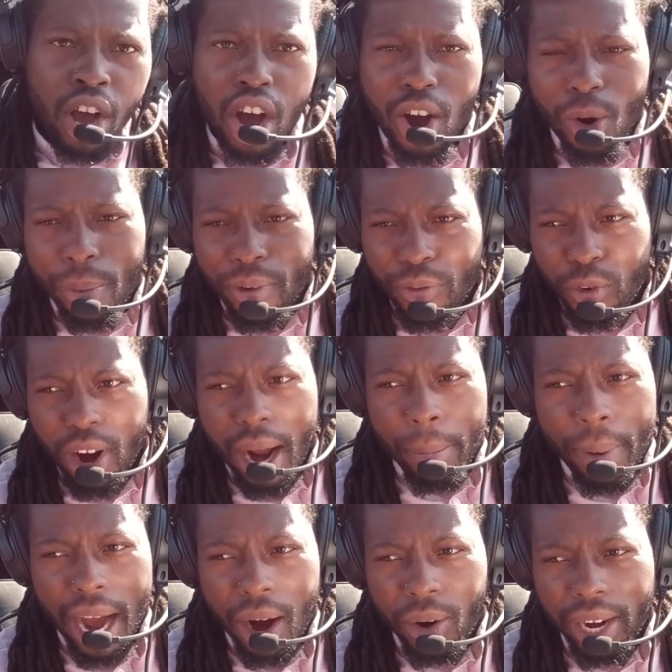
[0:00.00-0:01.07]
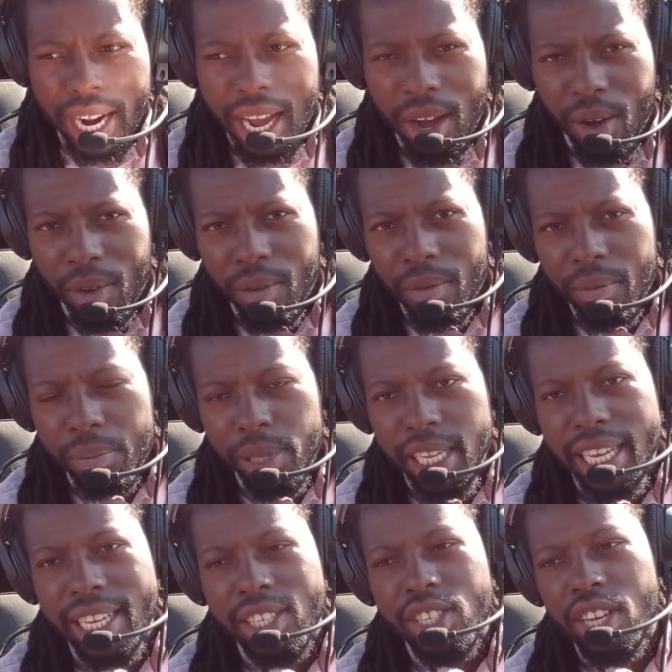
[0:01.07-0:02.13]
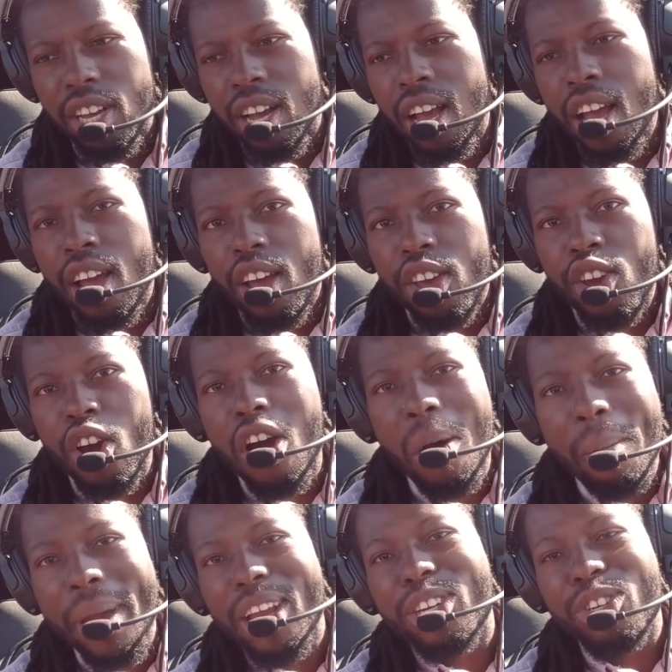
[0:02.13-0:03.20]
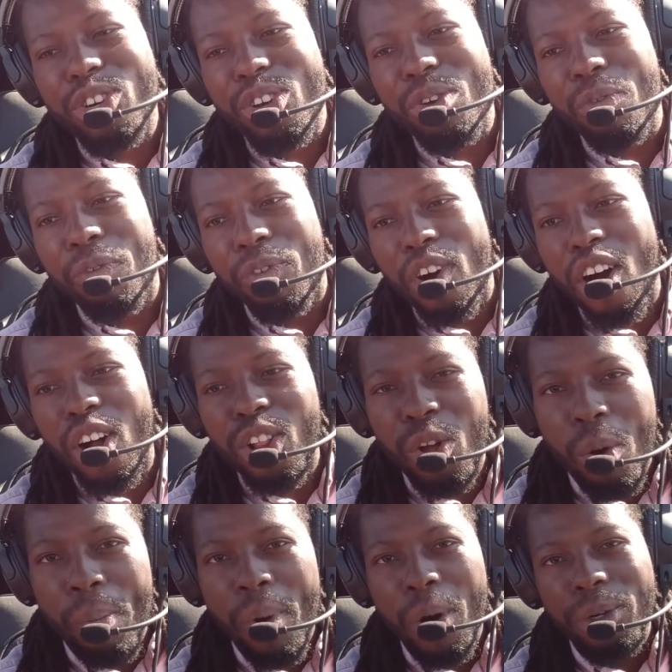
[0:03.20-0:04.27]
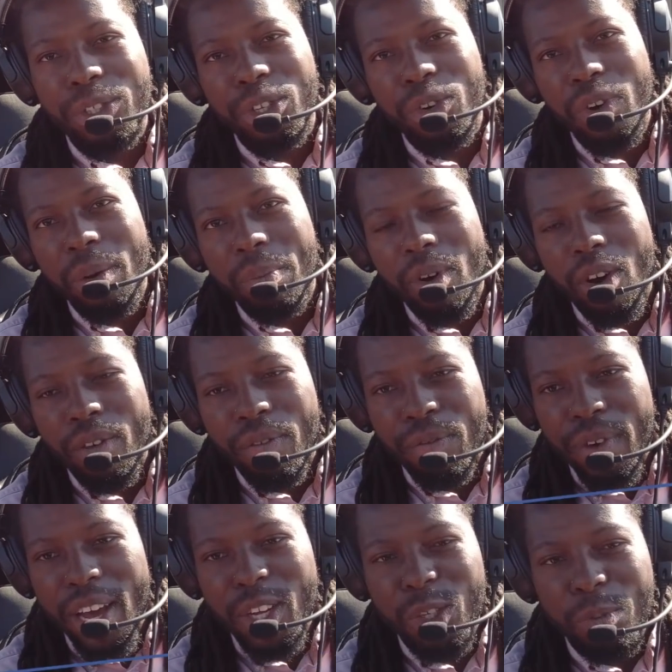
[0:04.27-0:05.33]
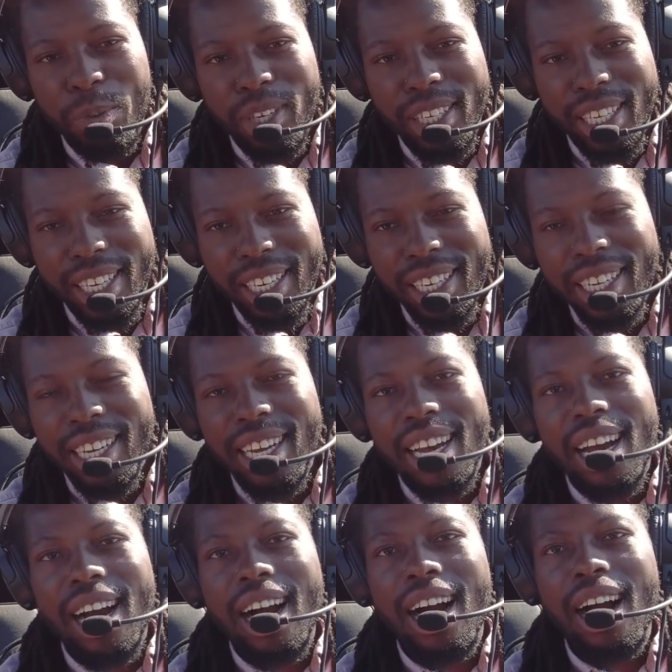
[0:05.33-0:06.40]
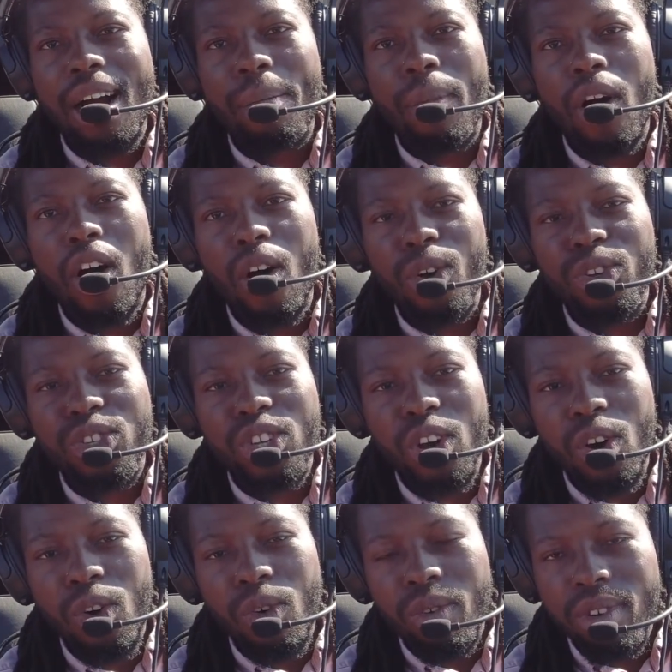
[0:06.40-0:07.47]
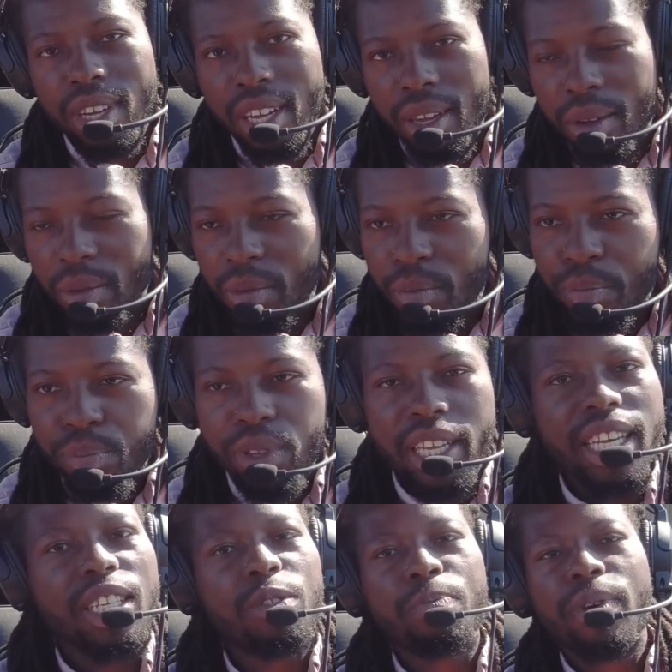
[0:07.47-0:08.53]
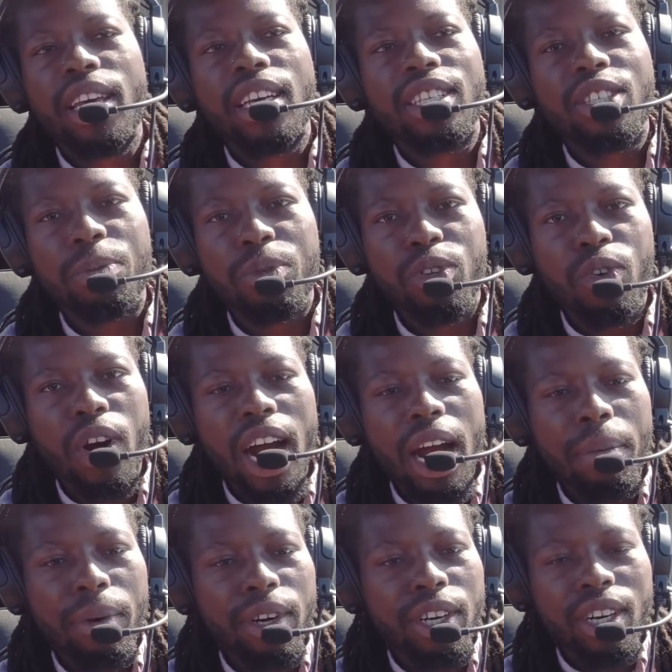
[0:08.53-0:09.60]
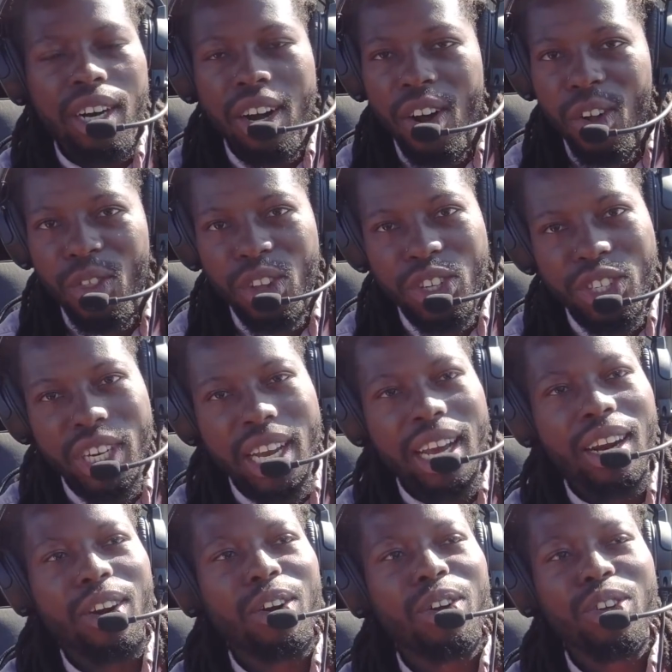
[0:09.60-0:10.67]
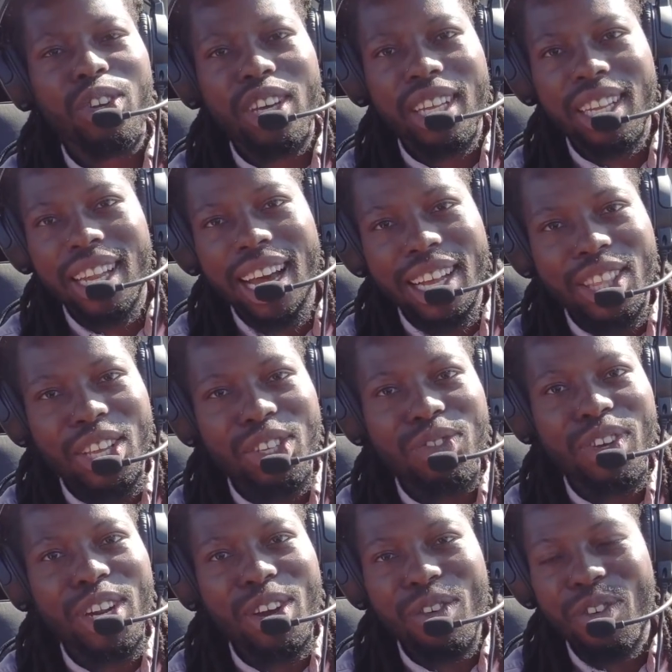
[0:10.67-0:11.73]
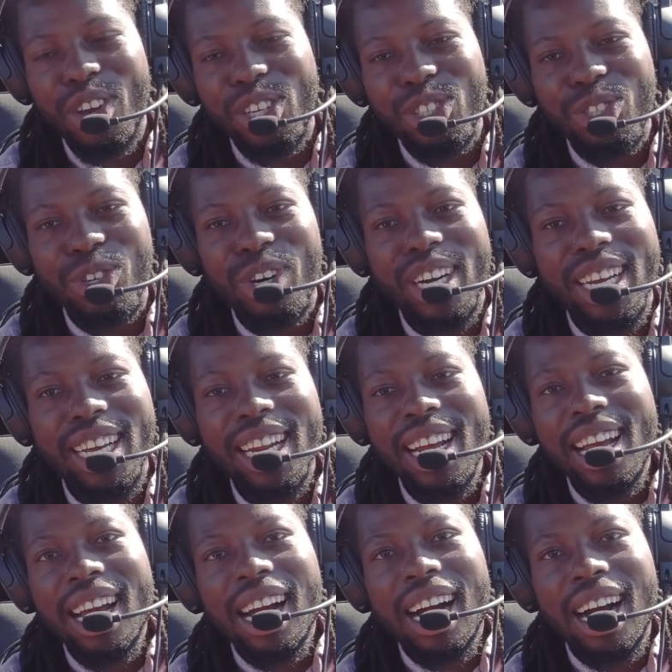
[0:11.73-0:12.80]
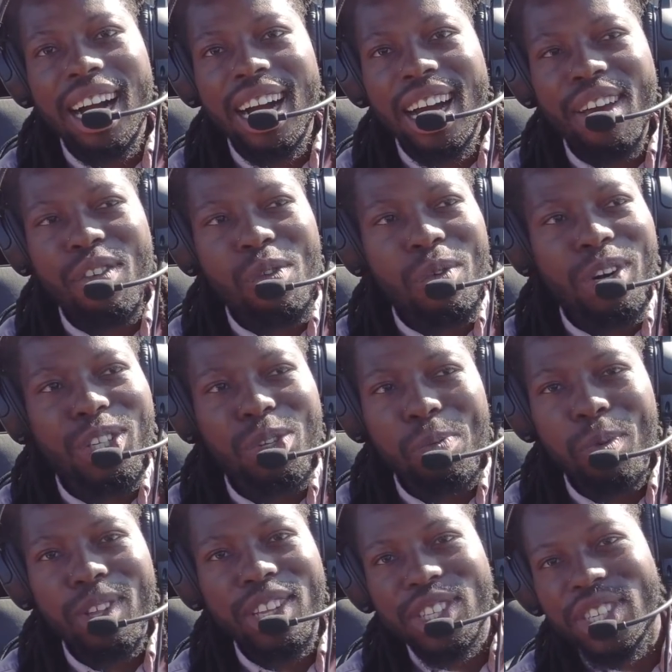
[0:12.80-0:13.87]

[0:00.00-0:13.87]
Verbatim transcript: Oh, before I power down, please, y'all make sure you follow MojoGrip on Facebook. Also, please be a subscriber on the channel. You can like this video if you enjoyed it. If you want to support